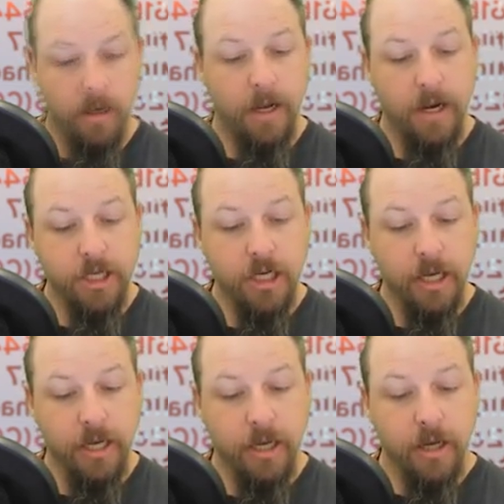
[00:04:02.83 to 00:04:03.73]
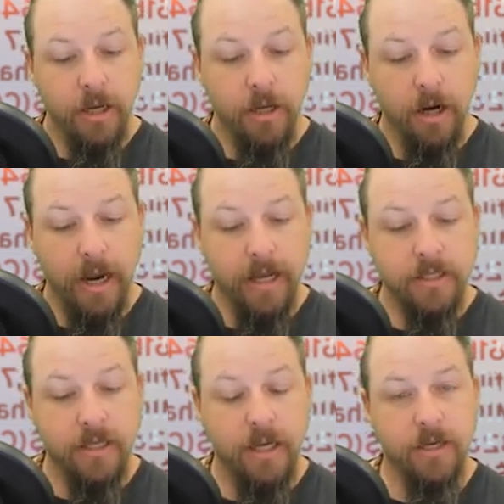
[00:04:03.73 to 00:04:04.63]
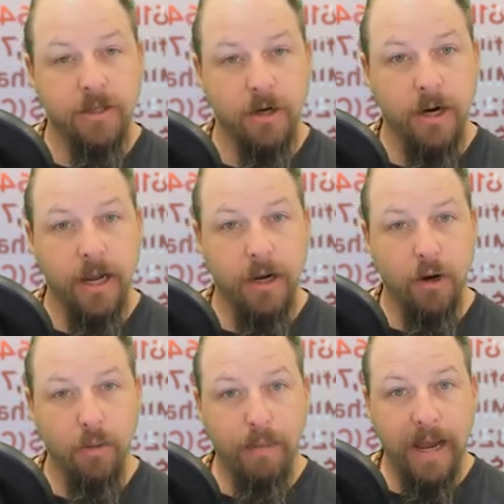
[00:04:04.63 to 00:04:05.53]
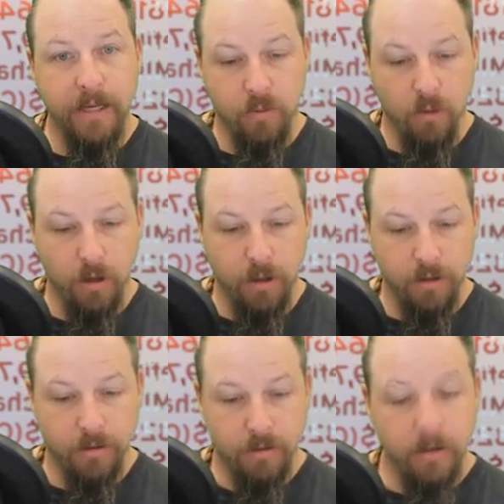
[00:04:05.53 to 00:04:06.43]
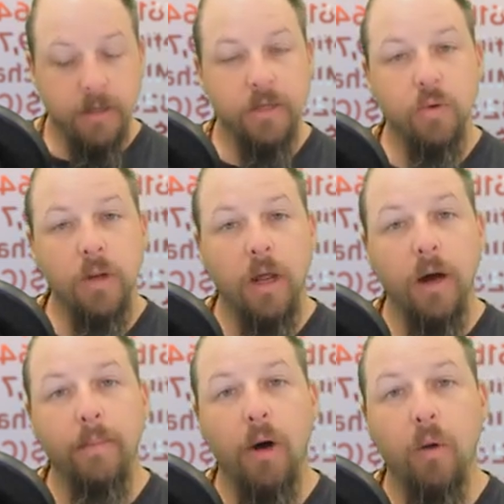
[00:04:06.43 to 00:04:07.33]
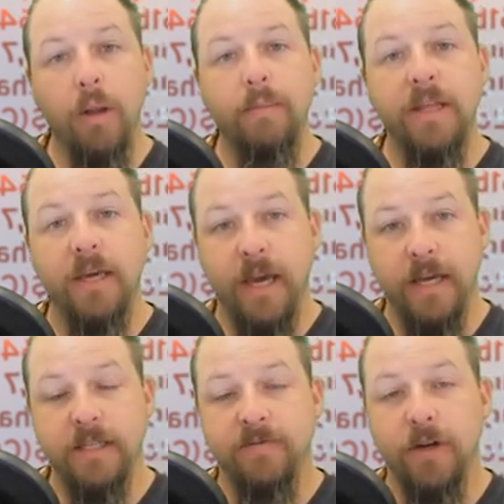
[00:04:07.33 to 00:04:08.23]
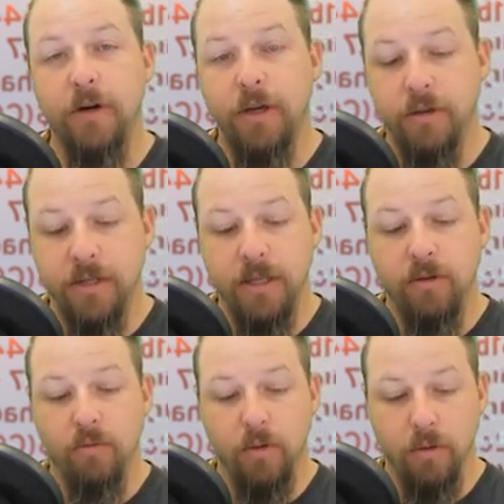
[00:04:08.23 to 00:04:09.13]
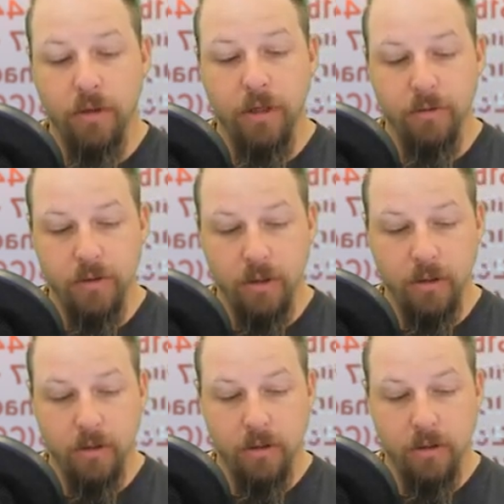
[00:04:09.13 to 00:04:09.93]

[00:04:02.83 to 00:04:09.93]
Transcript: Initially, you're asked to enter a new password. This will only be the case if you're using the root user.